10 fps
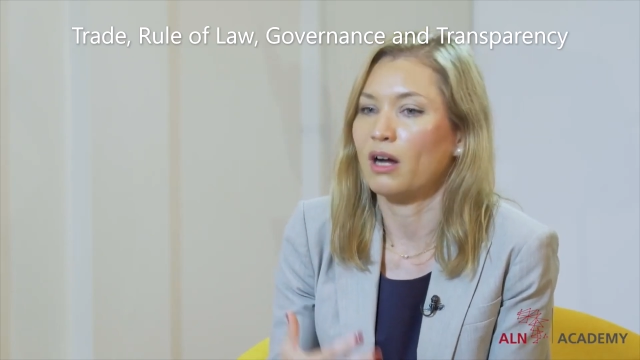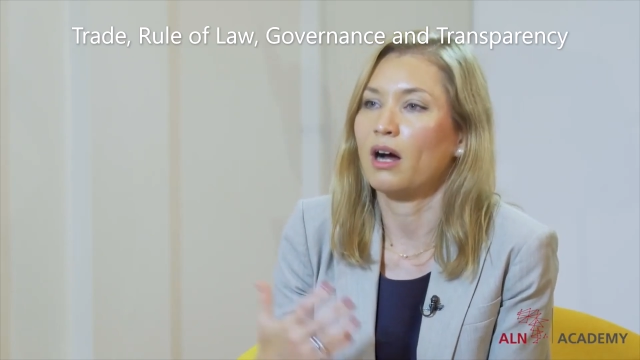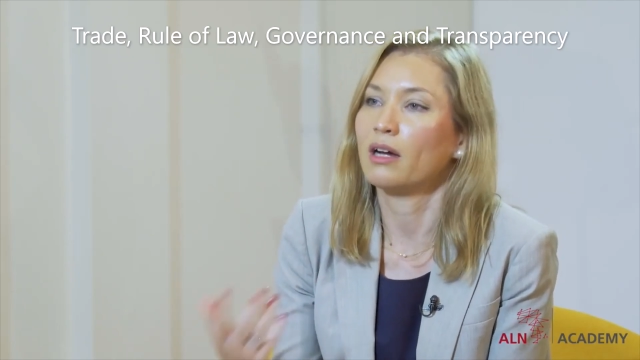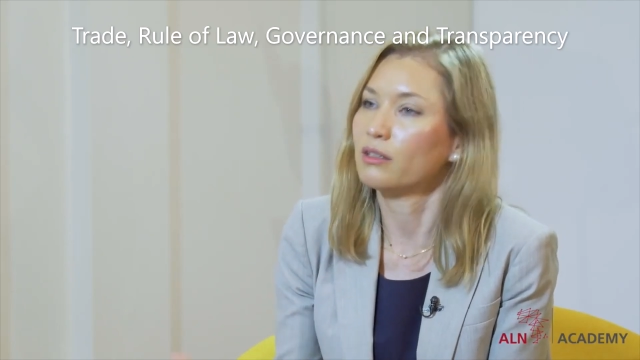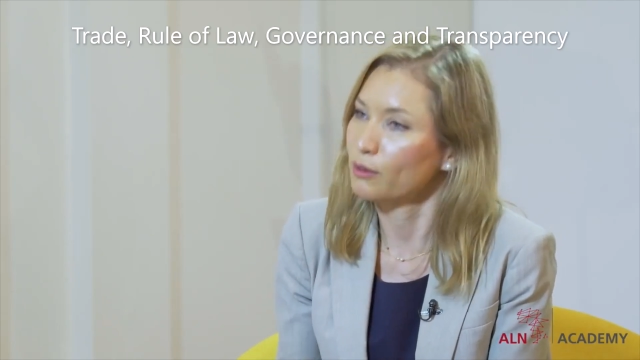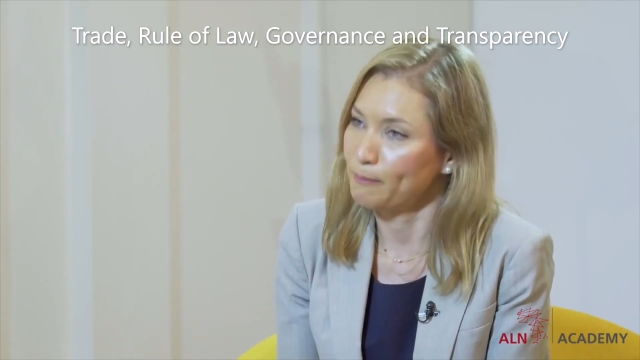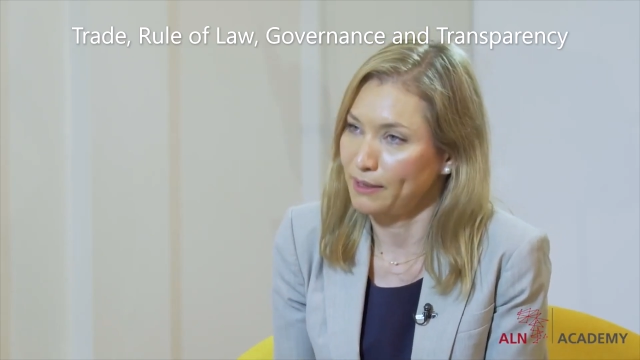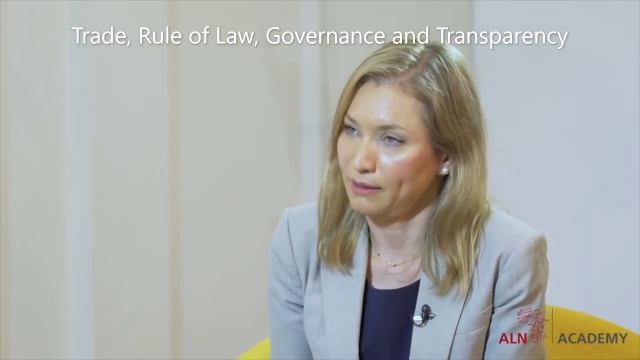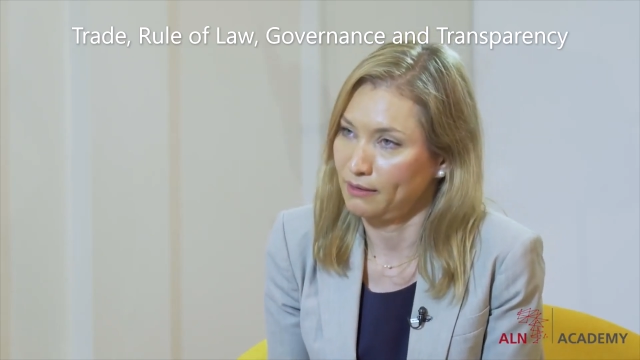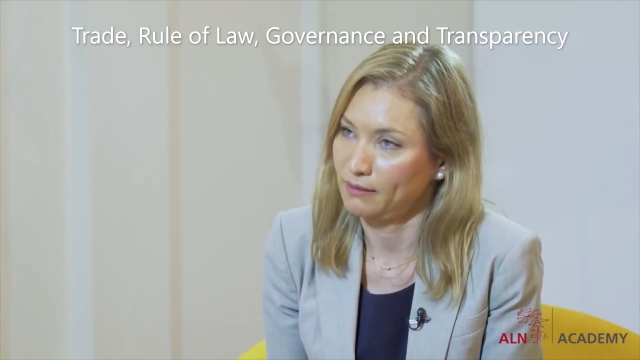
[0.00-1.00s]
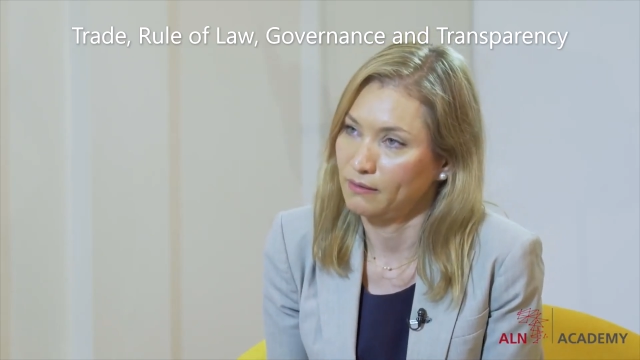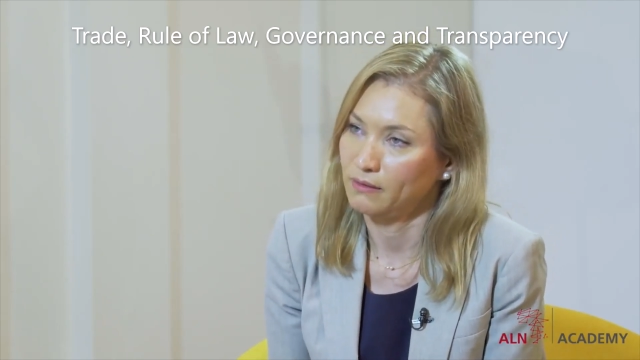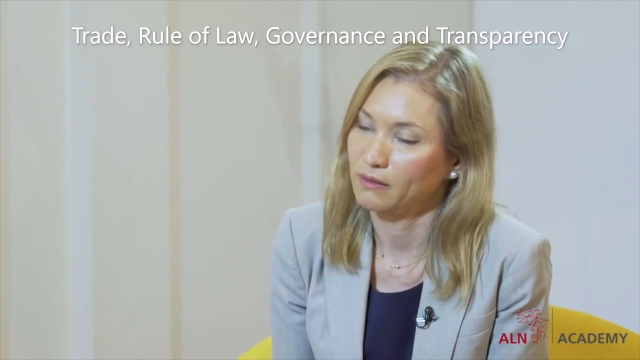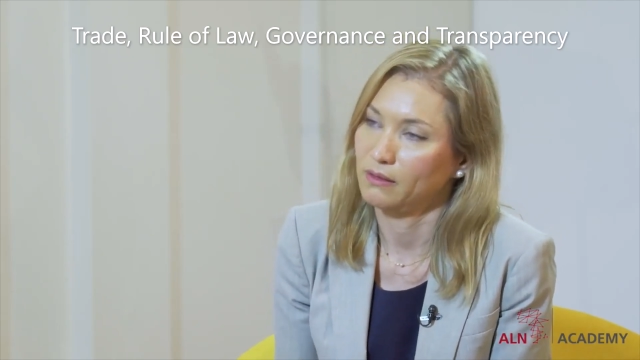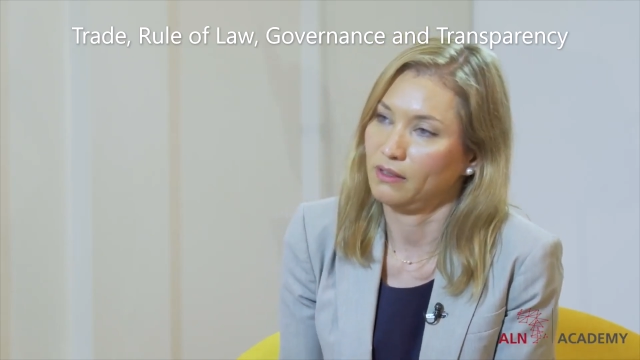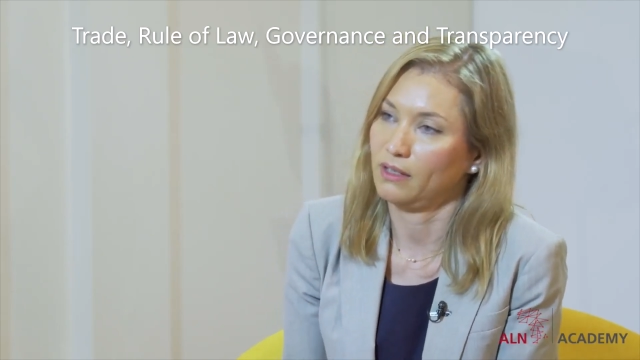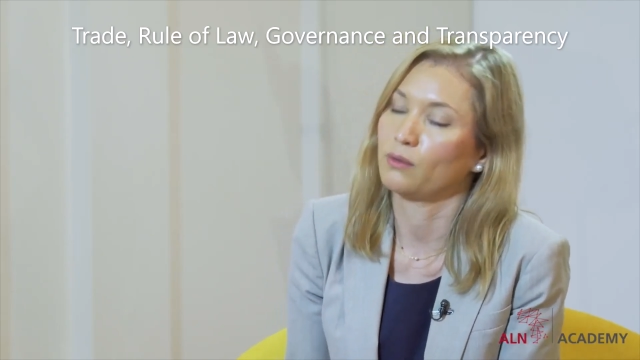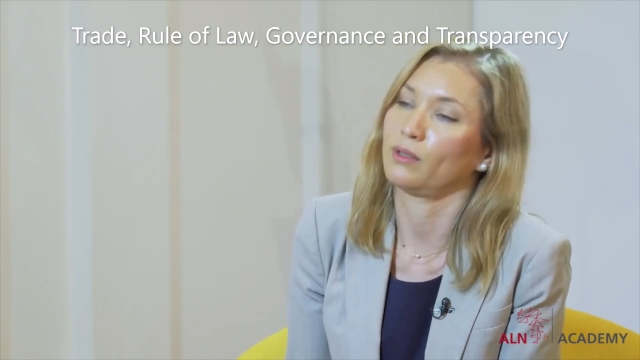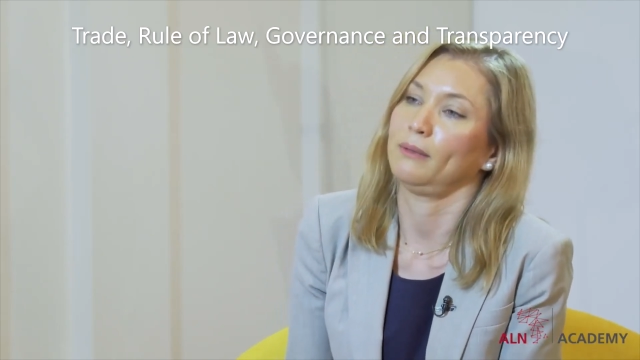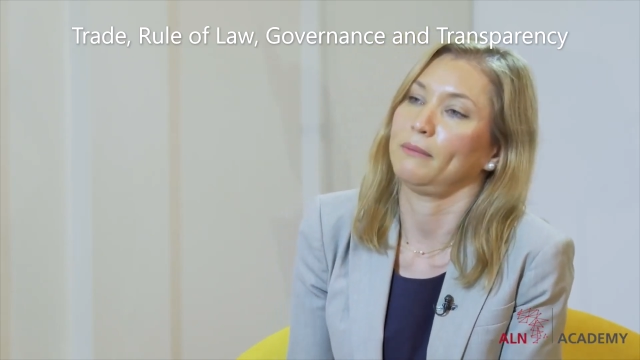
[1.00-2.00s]
underpin the
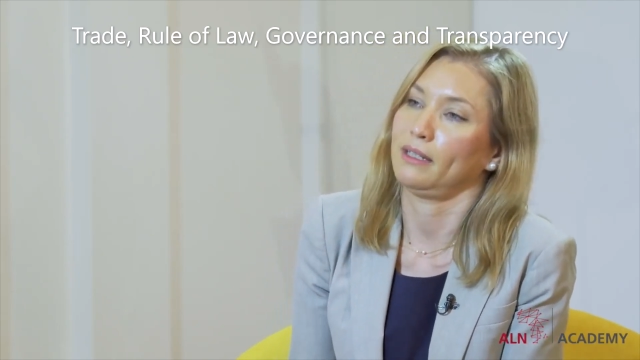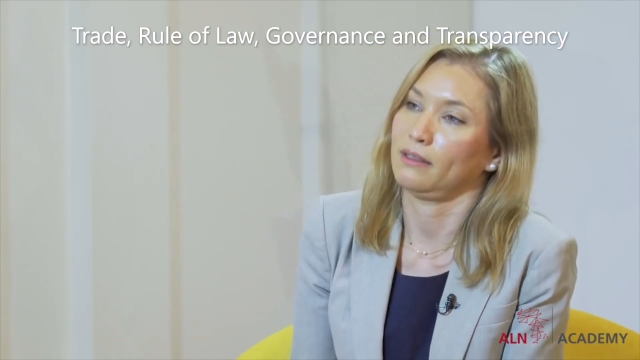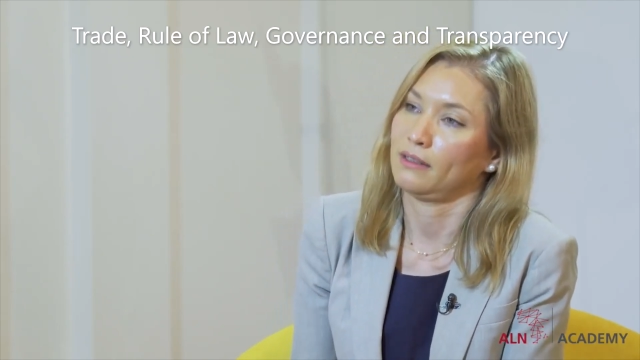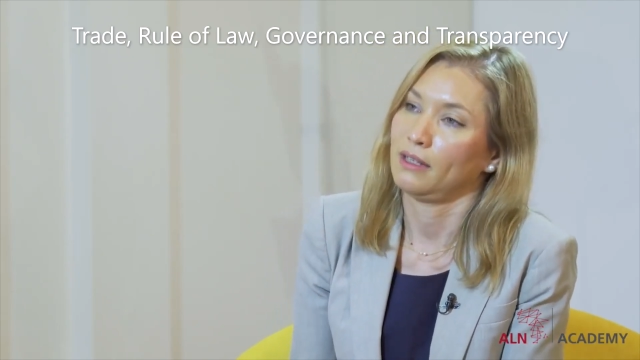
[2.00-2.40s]
agreement,